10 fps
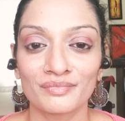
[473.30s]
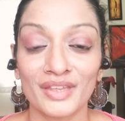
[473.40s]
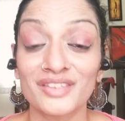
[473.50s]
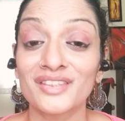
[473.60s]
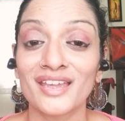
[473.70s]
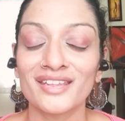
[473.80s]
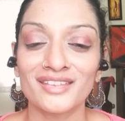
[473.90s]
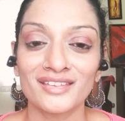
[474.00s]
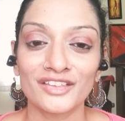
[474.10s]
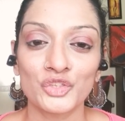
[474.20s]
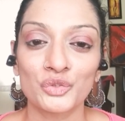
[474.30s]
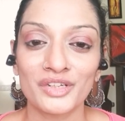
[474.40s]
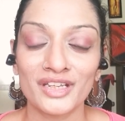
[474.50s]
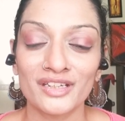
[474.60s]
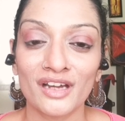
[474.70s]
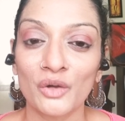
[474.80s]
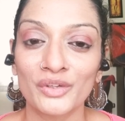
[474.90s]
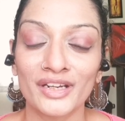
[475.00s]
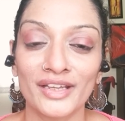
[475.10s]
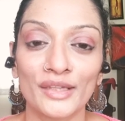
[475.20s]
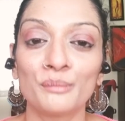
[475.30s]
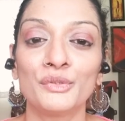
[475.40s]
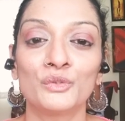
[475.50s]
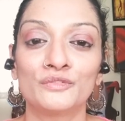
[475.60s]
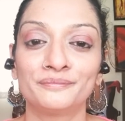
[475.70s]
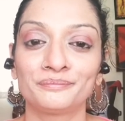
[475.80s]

is there anything that you need? How can I help you?